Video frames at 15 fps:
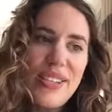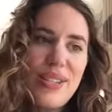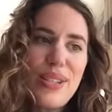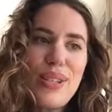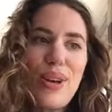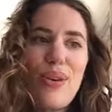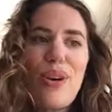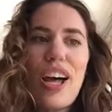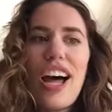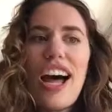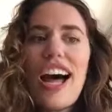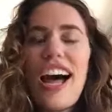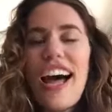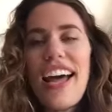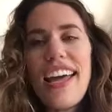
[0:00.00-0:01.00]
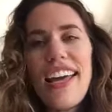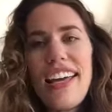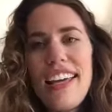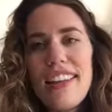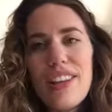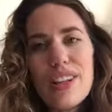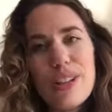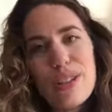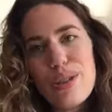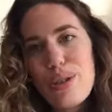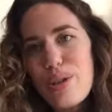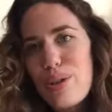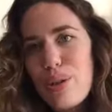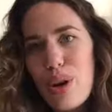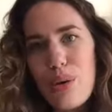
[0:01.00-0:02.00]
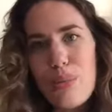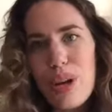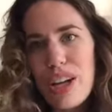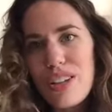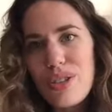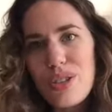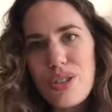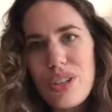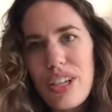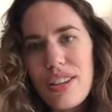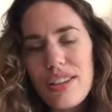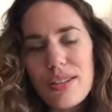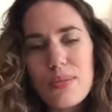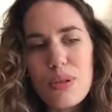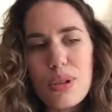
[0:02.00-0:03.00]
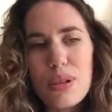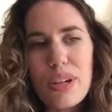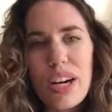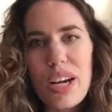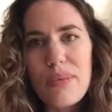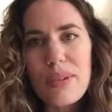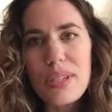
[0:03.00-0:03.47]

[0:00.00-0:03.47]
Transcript: So I learned so much in this program,